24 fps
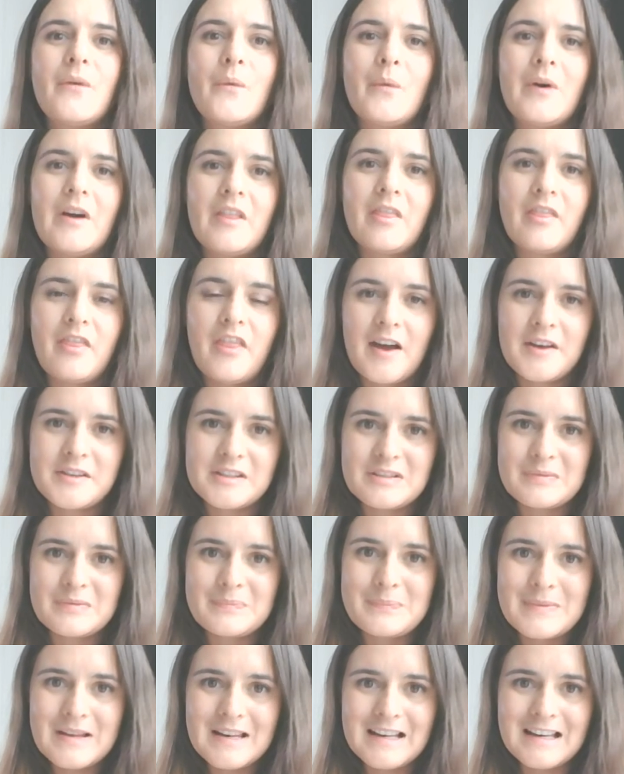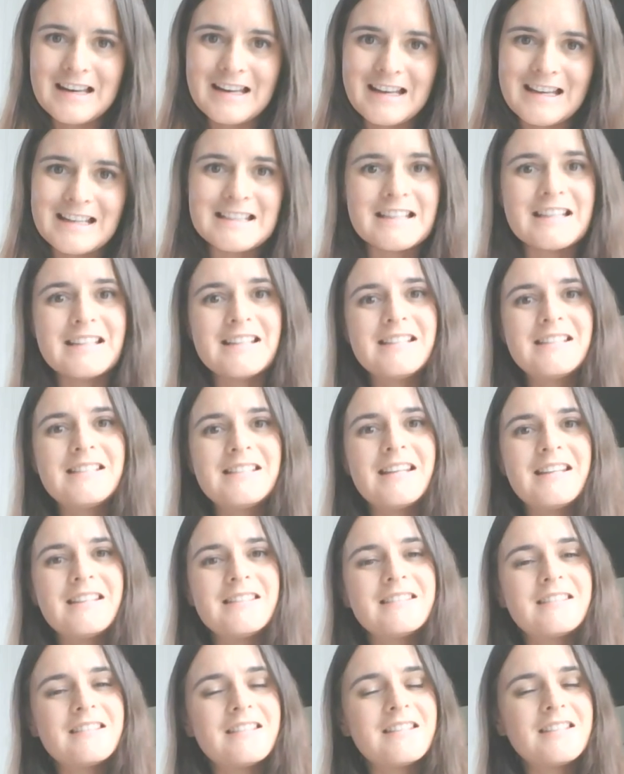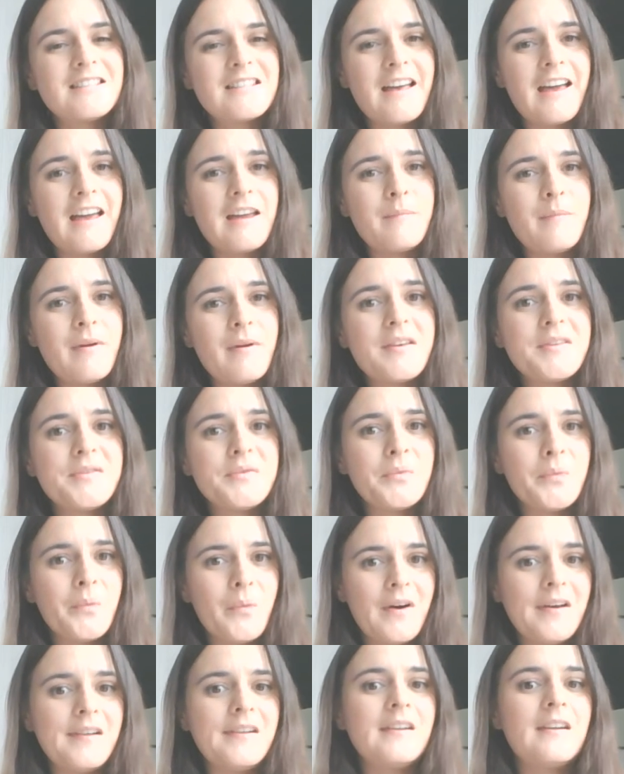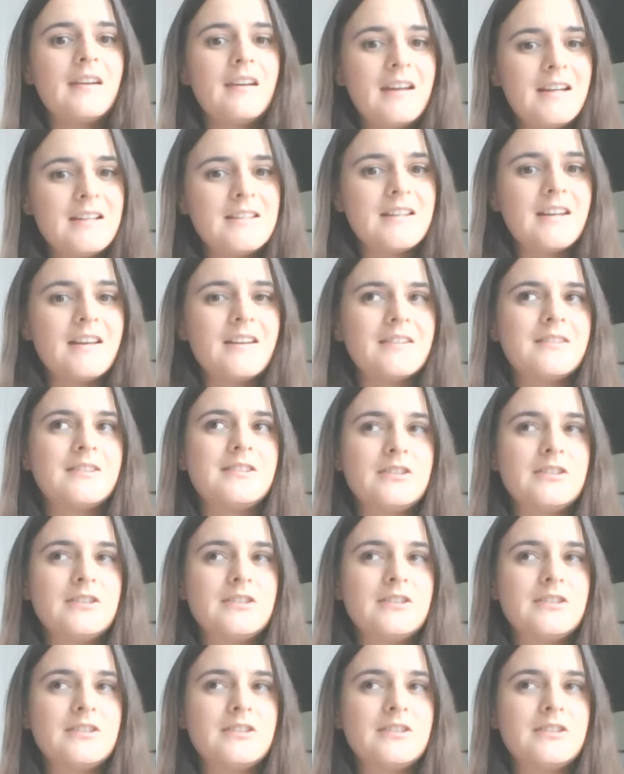1,000 milliliters is the same as 1 liter.